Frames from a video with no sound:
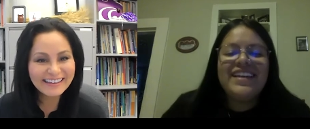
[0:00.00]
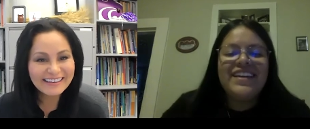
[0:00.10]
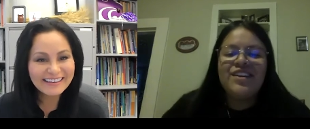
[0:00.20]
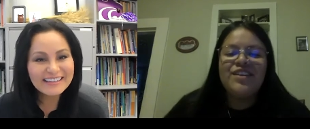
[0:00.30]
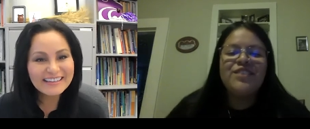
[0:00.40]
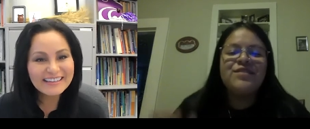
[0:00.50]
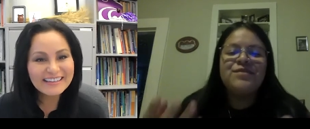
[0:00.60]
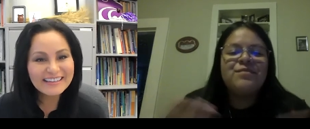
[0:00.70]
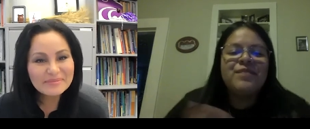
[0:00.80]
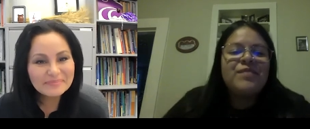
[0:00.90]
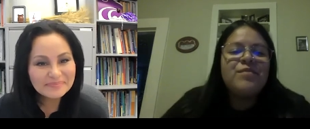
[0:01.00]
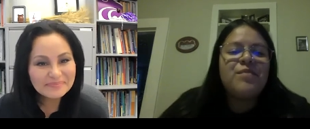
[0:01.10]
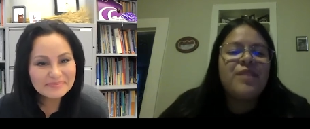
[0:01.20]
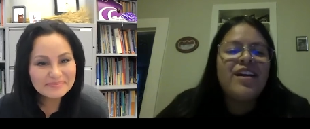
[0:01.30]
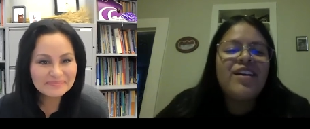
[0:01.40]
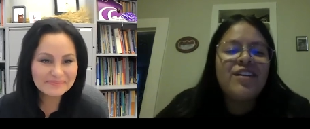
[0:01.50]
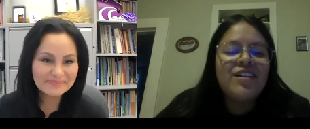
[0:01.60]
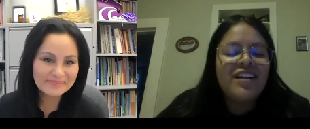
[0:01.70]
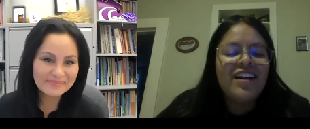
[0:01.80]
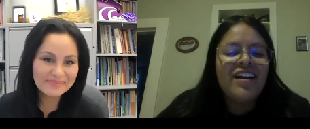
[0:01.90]
Speaker 1: of being prepared,
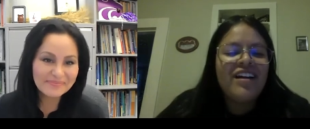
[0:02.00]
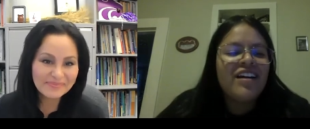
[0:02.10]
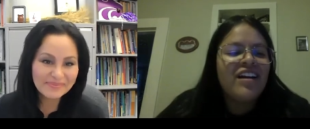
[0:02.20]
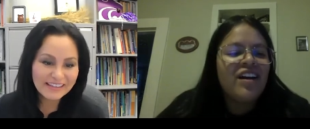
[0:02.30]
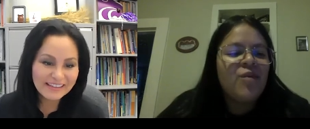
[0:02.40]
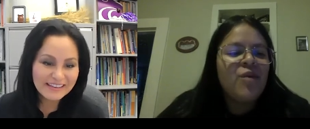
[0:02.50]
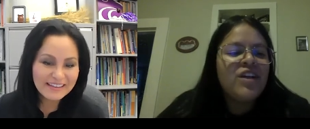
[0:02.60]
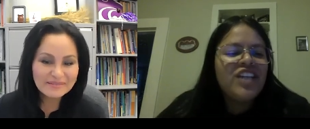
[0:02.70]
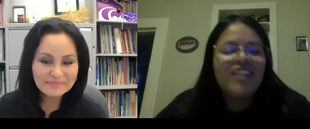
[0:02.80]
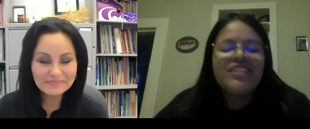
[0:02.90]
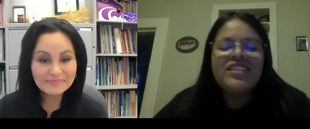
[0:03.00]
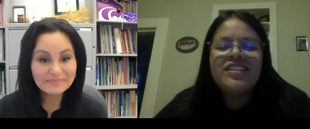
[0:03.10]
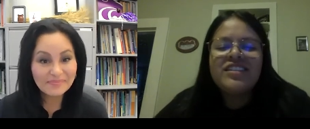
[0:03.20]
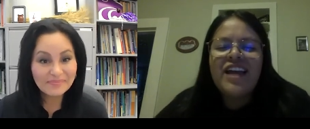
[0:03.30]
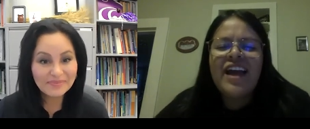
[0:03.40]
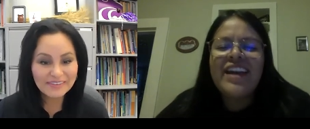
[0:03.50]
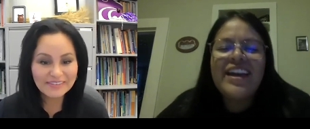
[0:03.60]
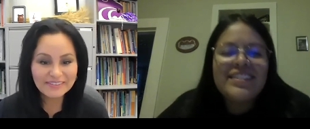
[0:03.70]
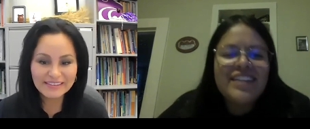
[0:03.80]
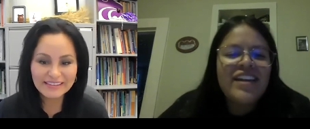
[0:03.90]
uh, what challenges at K
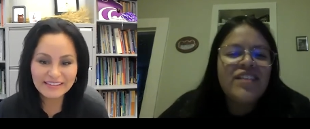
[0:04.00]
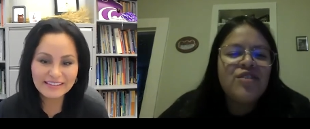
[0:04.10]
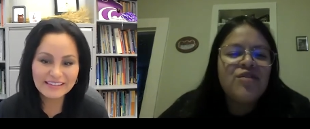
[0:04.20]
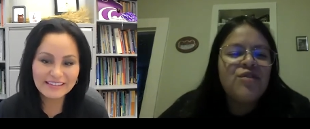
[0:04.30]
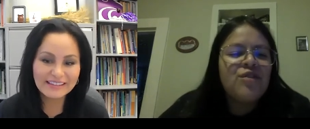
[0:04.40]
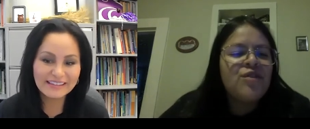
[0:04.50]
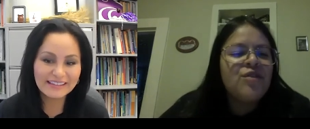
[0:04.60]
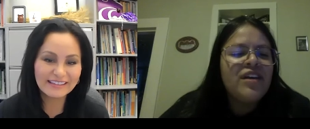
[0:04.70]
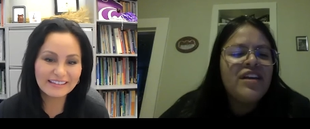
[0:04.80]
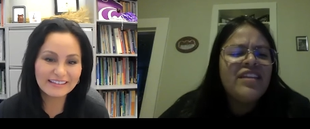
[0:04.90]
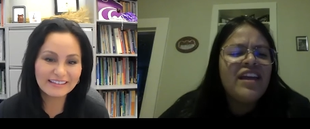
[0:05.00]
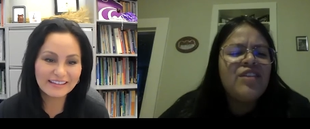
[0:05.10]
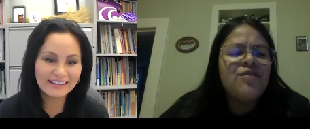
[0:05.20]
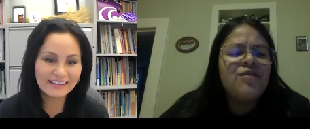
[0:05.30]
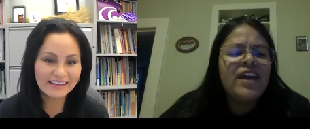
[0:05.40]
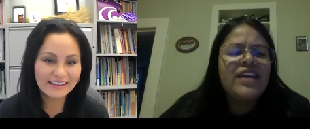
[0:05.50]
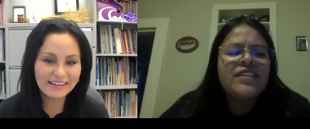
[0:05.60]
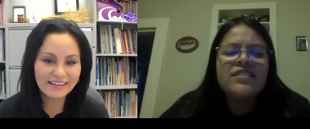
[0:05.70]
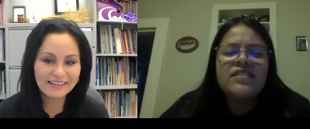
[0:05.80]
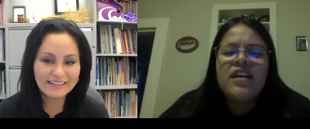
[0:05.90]
State do you feel that you faced
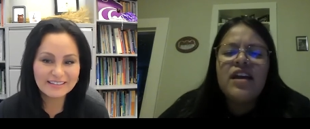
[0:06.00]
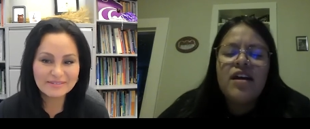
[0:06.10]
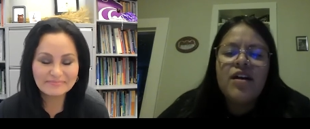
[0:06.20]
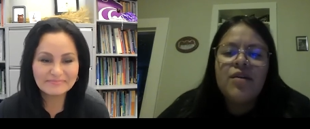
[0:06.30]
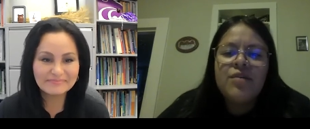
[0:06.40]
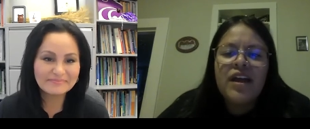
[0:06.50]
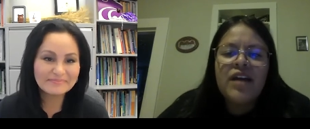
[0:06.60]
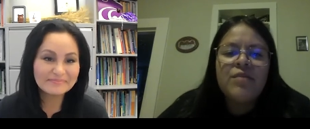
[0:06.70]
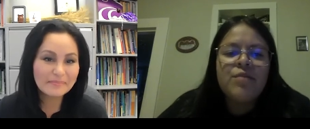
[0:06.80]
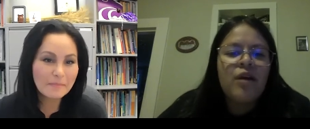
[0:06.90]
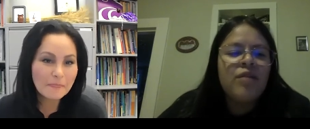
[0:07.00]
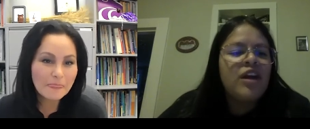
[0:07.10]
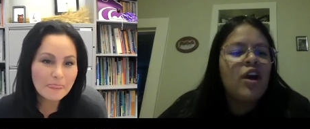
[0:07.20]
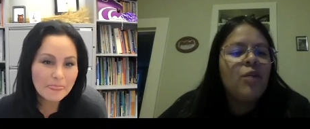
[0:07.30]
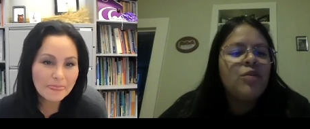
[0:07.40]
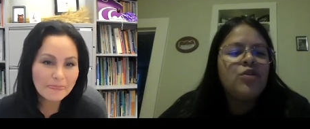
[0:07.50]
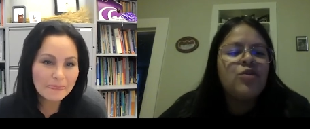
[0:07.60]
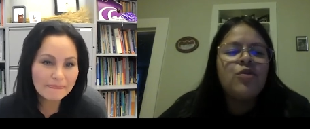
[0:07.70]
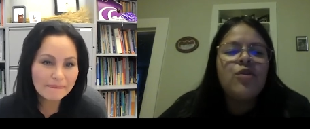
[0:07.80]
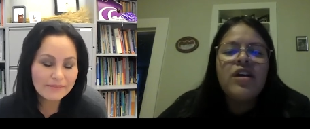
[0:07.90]
um, that probably helped
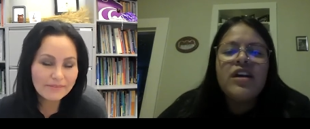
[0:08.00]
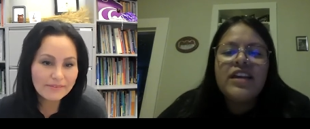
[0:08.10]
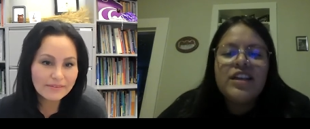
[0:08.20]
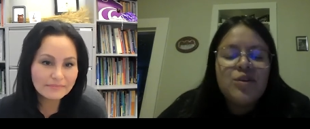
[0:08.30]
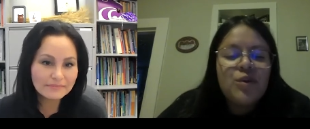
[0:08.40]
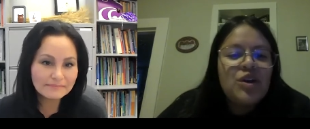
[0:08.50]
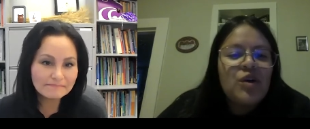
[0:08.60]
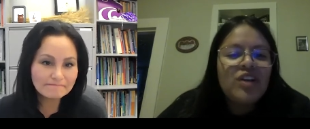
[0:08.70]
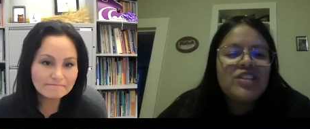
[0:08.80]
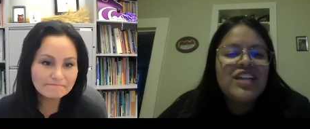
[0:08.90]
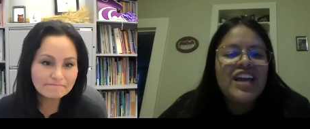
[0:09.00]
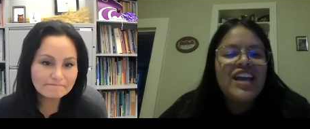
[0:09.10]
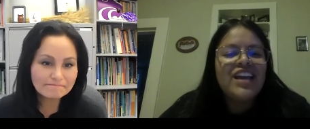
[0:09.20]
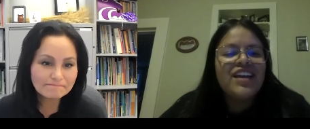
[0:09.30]
you get to where you are today?